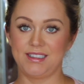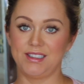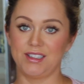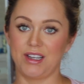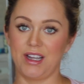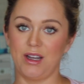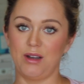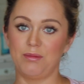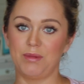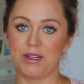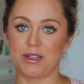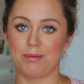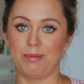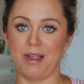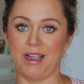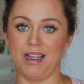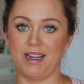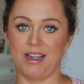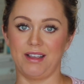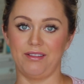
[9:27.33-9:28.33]
Look how much
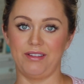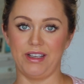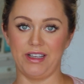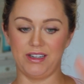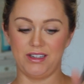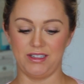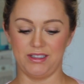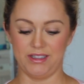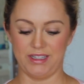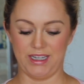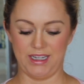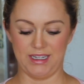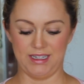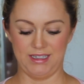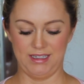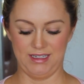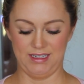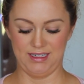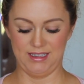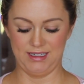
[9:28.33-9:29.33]
pan I've hit on
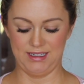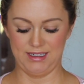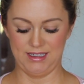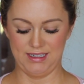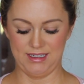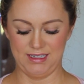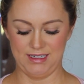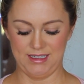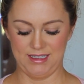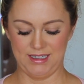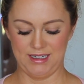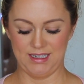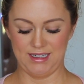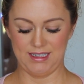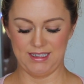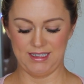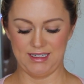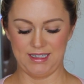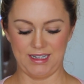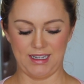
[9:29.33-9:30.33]
that.
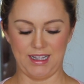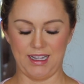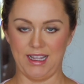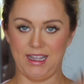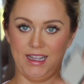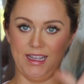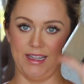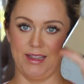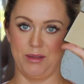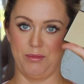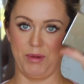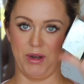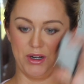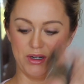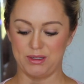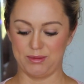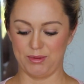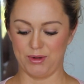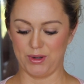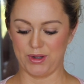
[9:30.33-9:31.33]
And the
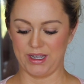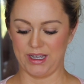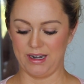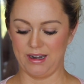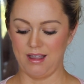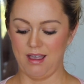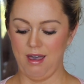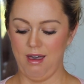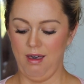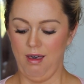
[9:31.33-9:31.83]
mirror is broken.